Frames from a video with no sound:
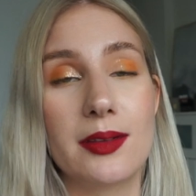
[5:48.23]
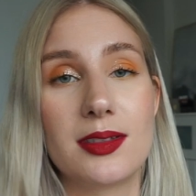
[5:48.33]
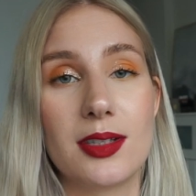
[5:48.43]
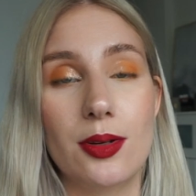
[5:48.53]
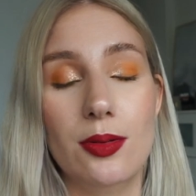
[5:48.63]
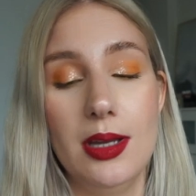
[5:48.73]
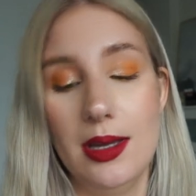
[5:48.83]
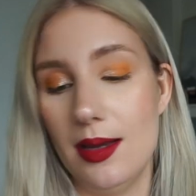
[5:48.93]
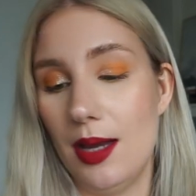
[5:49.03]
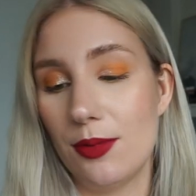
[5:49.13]
So
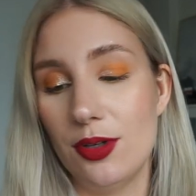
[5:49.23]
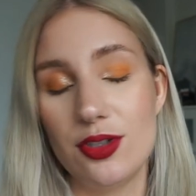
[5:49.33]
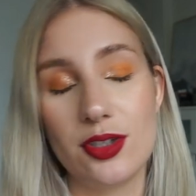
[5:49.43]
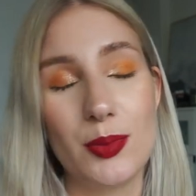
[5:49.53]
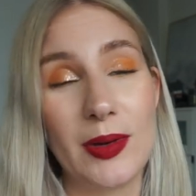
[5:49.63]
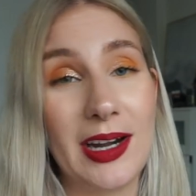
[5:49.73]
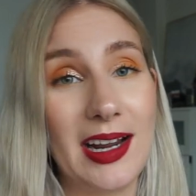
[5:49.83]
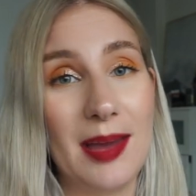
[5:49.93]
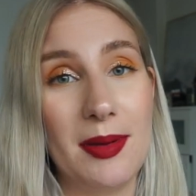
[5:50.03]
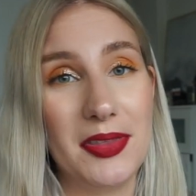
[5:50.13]
I'm going to show you where I
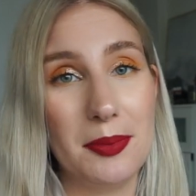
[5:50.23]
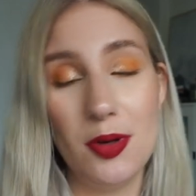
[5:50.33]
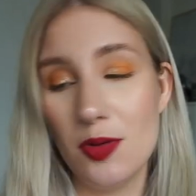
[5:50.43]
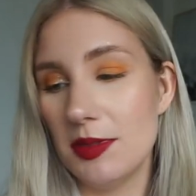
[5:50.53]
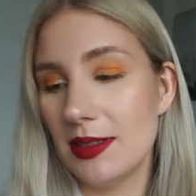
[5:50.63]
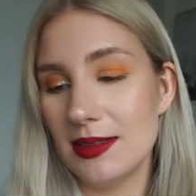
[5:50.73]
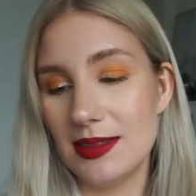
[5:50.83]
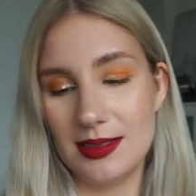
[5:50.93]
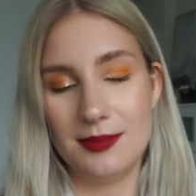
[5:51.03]
am at the moment.